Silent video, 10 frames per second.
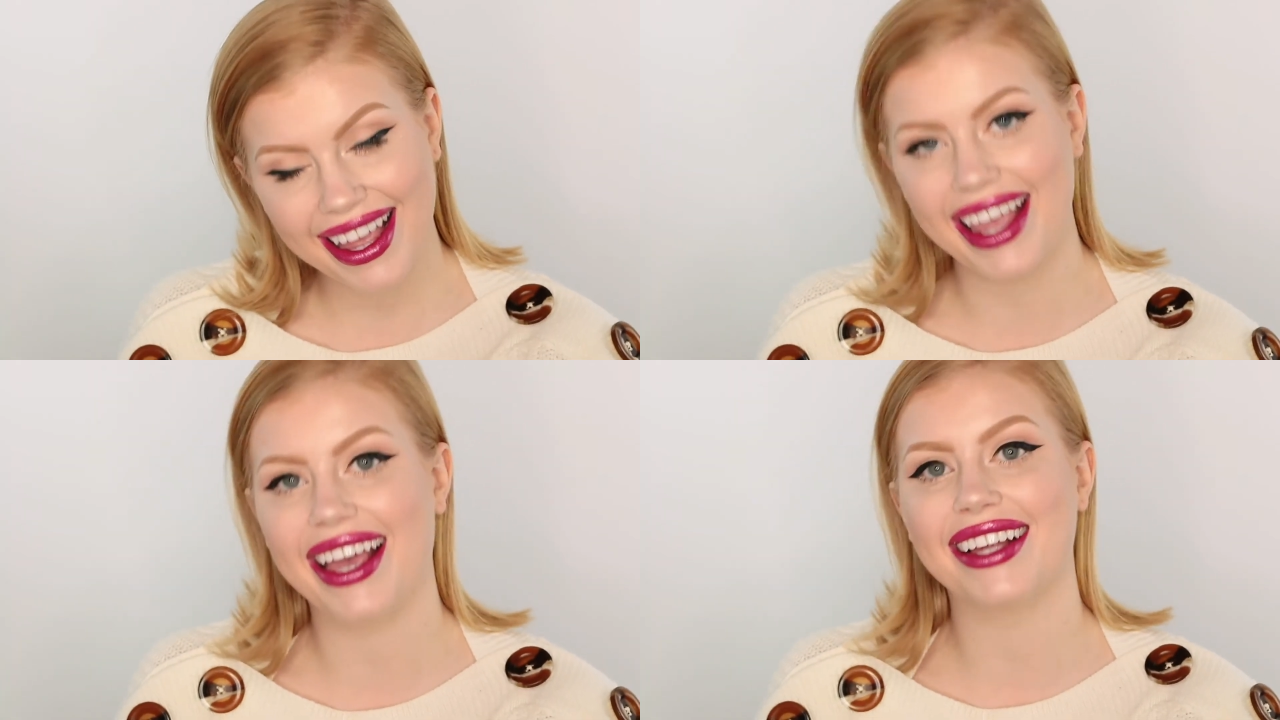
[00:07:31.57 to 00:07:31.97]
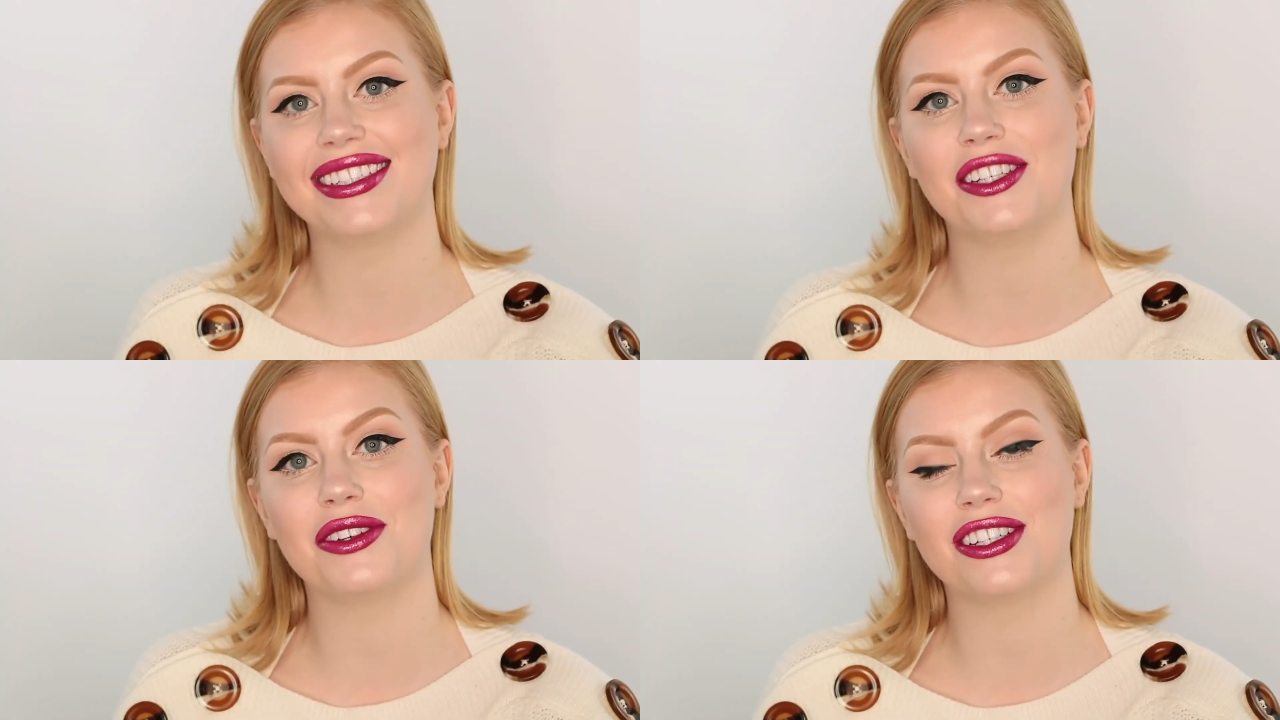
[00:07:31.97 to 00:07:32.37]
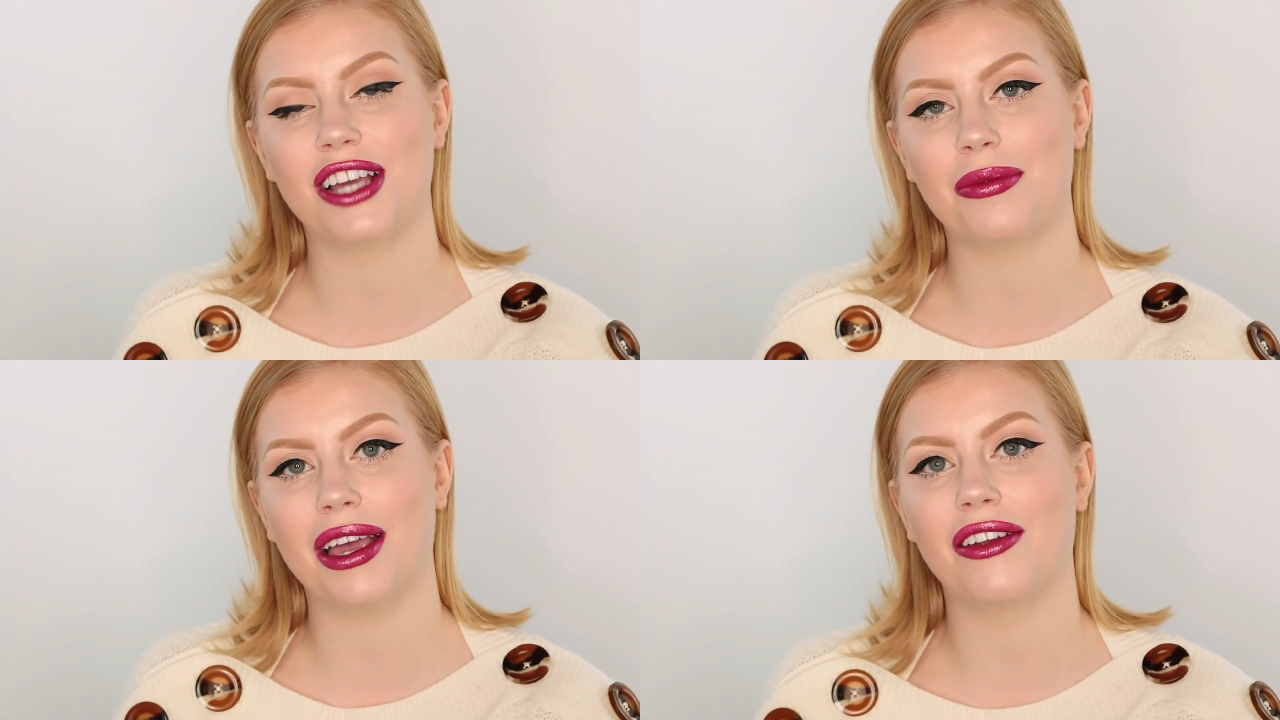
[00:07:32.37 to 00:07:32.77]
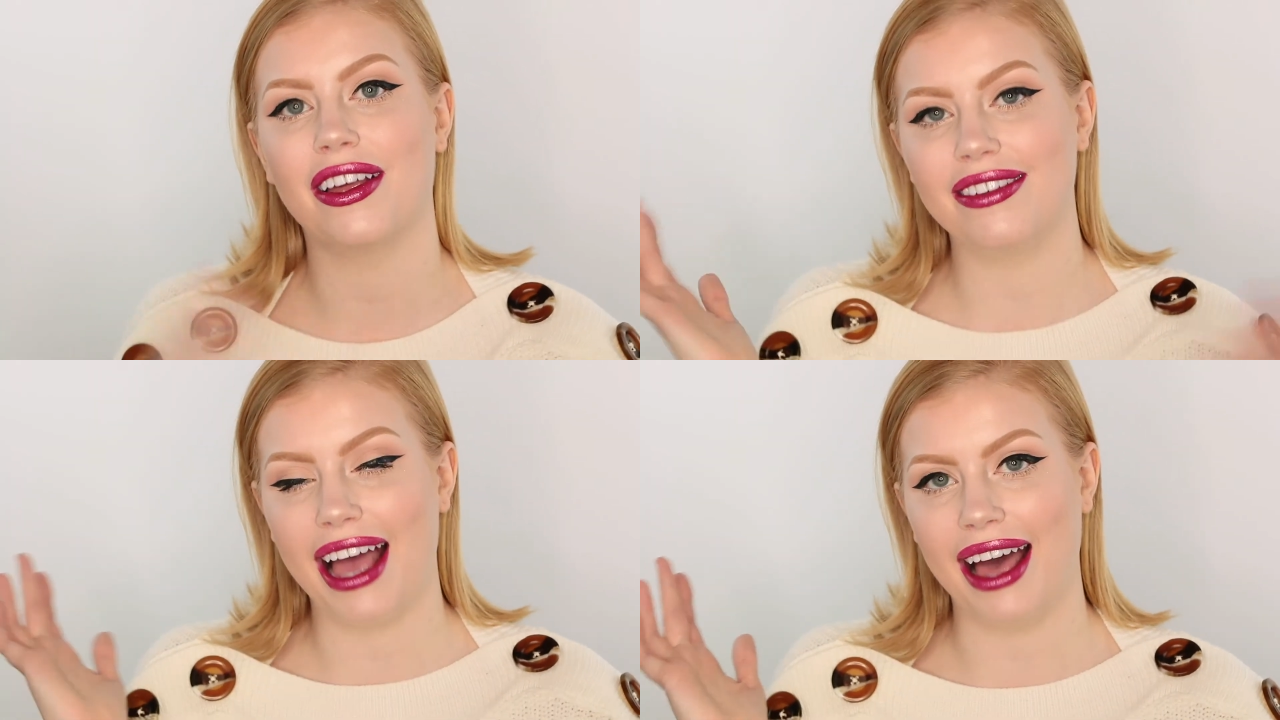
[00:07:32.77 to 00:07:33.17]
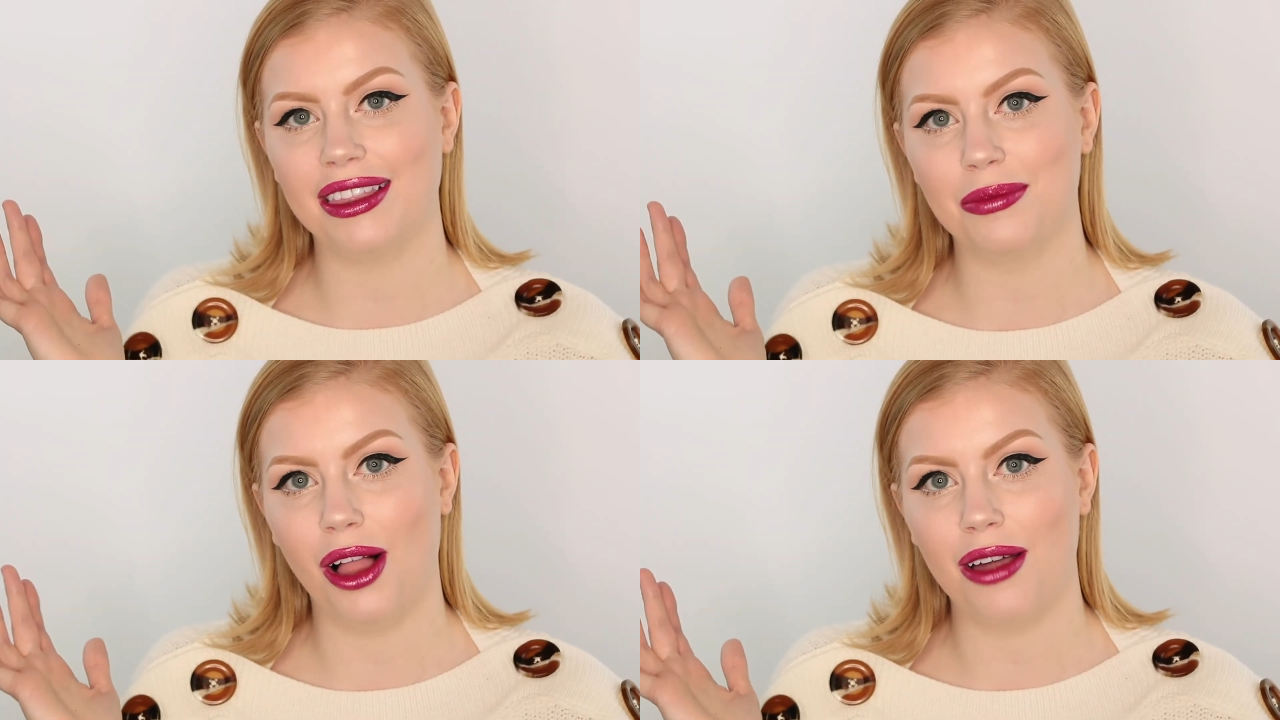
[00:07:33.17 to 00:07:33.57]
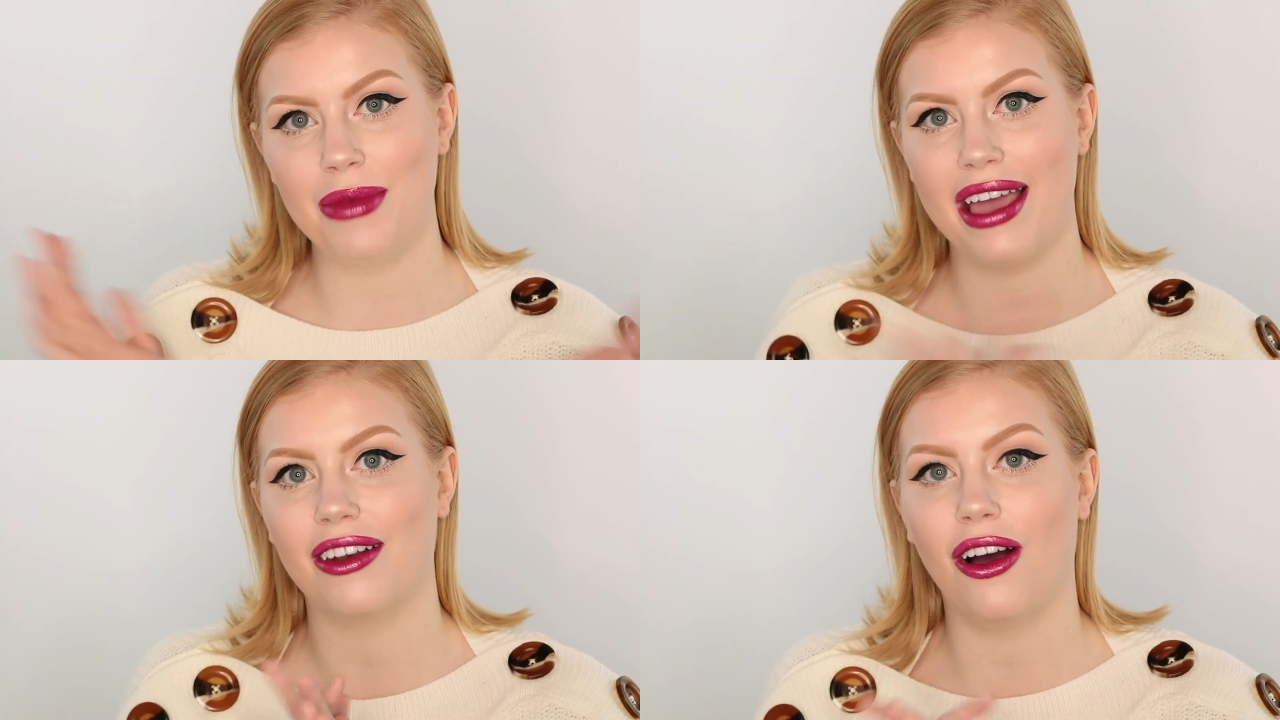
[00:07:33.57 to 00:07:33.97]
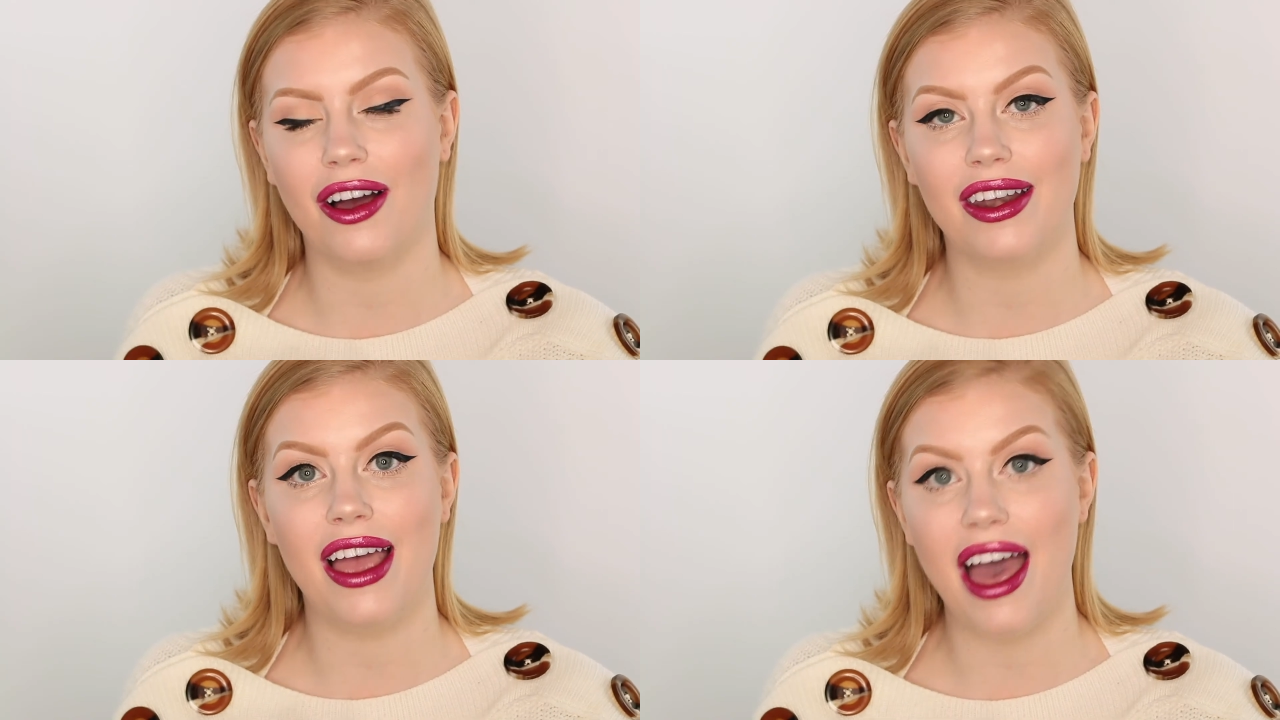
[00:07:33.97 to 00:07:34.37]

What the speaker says: and you can check me out at Blonde Mann on